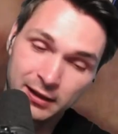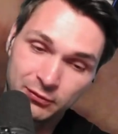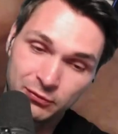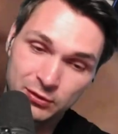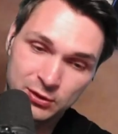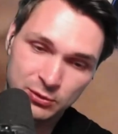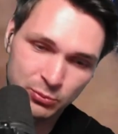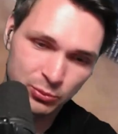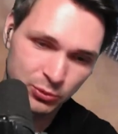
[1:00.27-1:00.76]
the
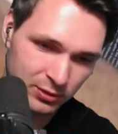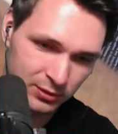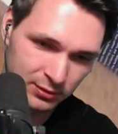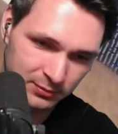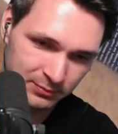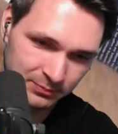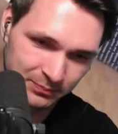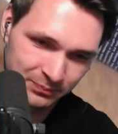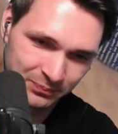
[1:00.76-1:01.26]
Squirtle.
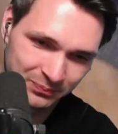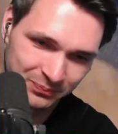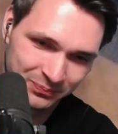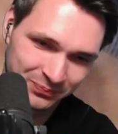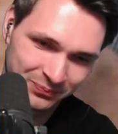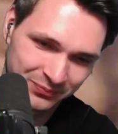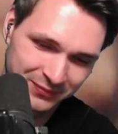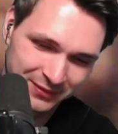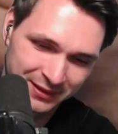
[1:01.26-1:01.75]

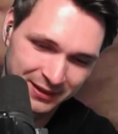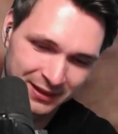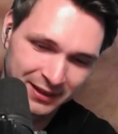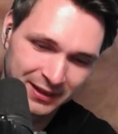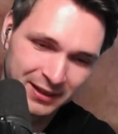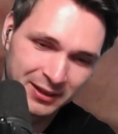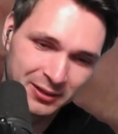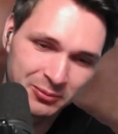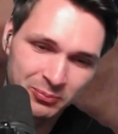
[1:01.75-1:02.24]

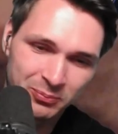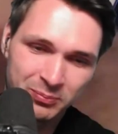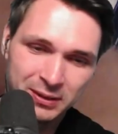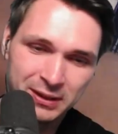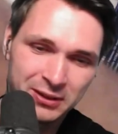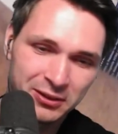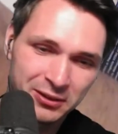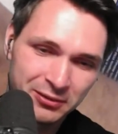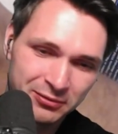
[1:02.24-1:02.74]

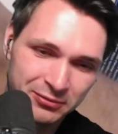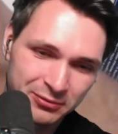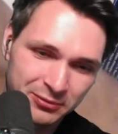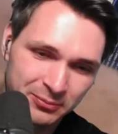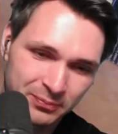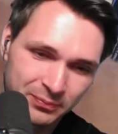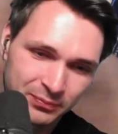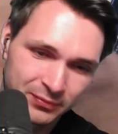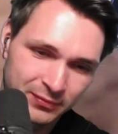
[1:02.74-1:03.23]
Beat off.
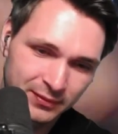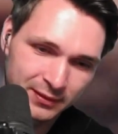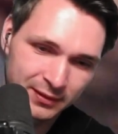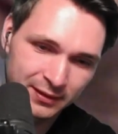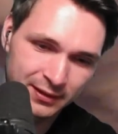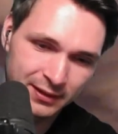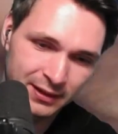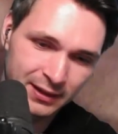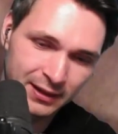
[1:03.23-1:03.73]

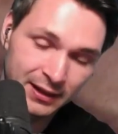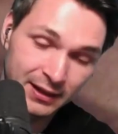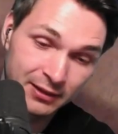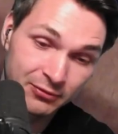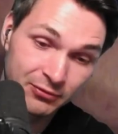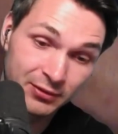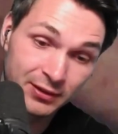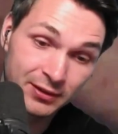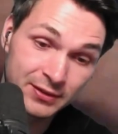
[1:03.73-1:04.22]
And
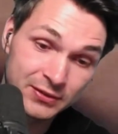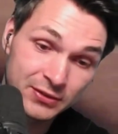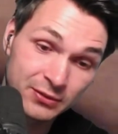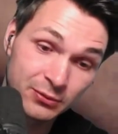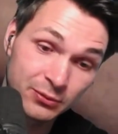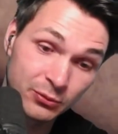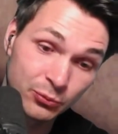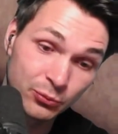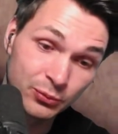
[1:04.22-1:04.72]
there is
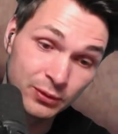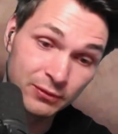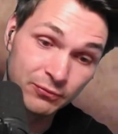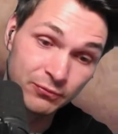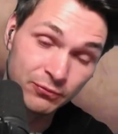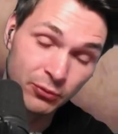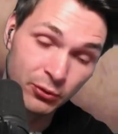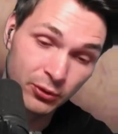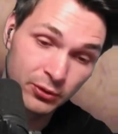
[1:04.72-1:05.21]
a
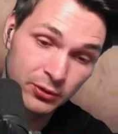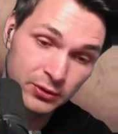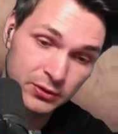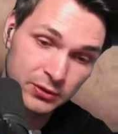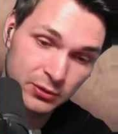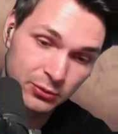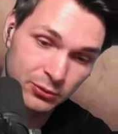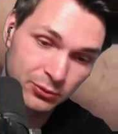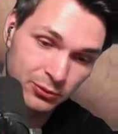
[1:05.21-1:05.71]

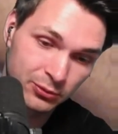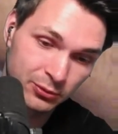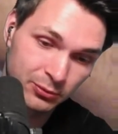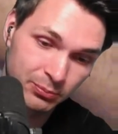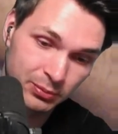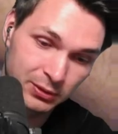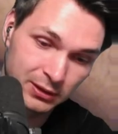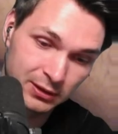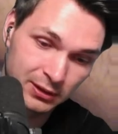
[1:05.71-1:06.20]
reverse holo
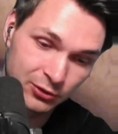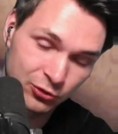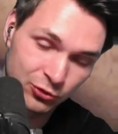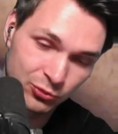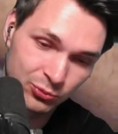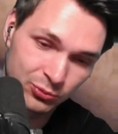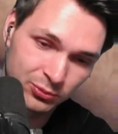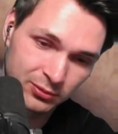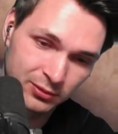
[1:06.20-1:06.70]

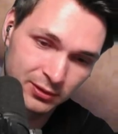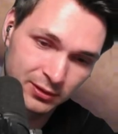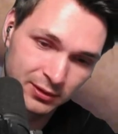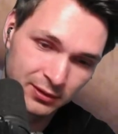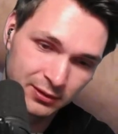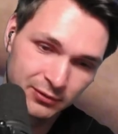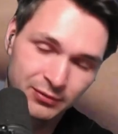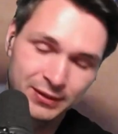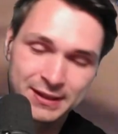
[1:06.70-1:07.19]
Pikachu.
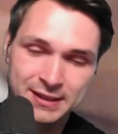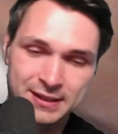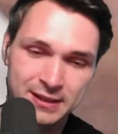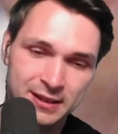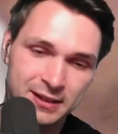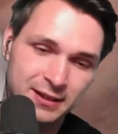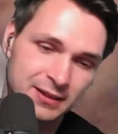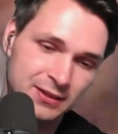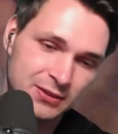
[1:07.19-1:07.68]
That's
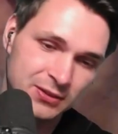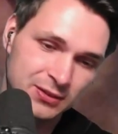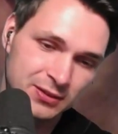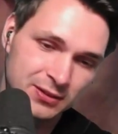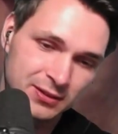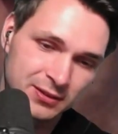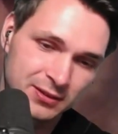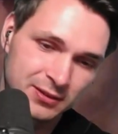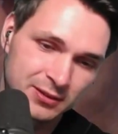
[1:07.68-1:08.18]
nice.
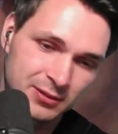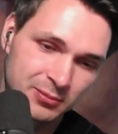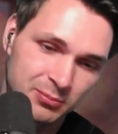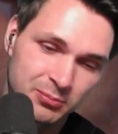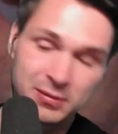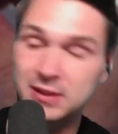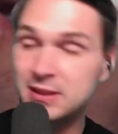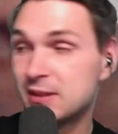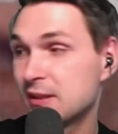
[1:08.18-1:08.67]

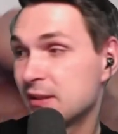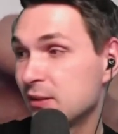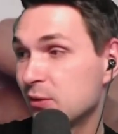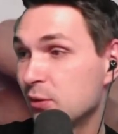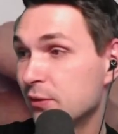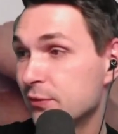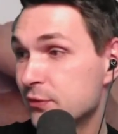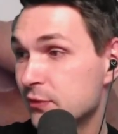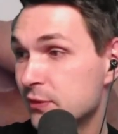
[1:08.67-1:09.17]
My son
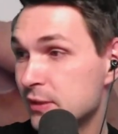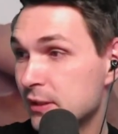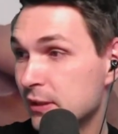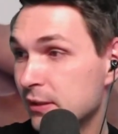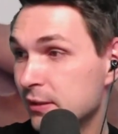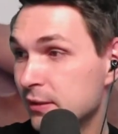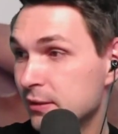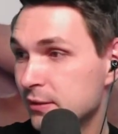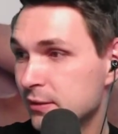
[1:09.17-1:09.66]
loves this
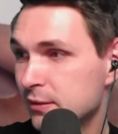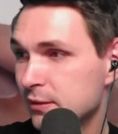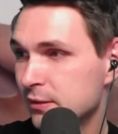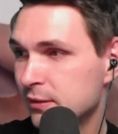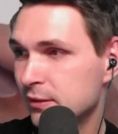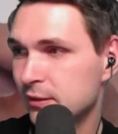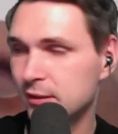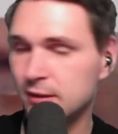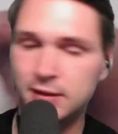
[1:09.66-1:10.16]
card.
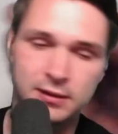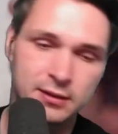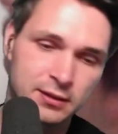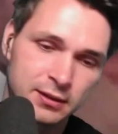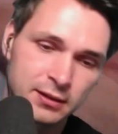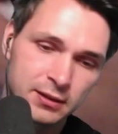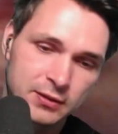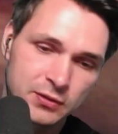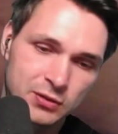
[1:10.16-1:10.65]
And
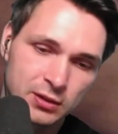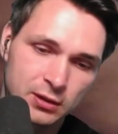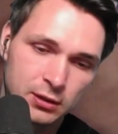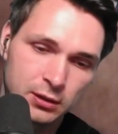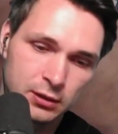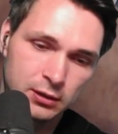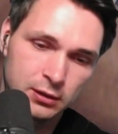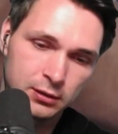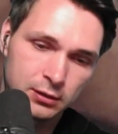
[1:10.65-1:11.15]
I guess
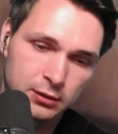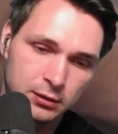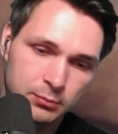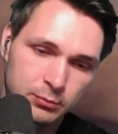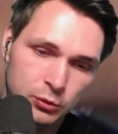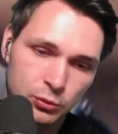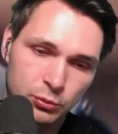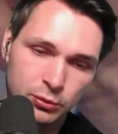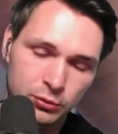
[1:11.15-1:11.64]

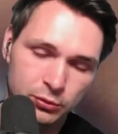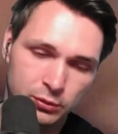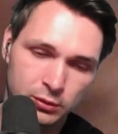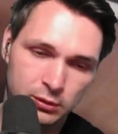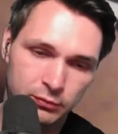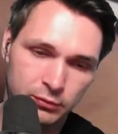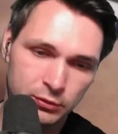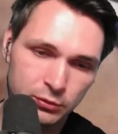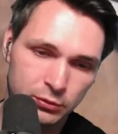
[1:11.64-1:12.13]
I'm going to
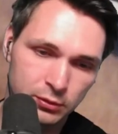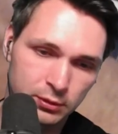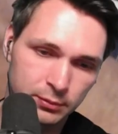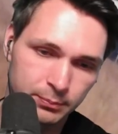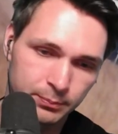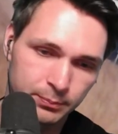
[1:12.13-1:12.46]
give it to him.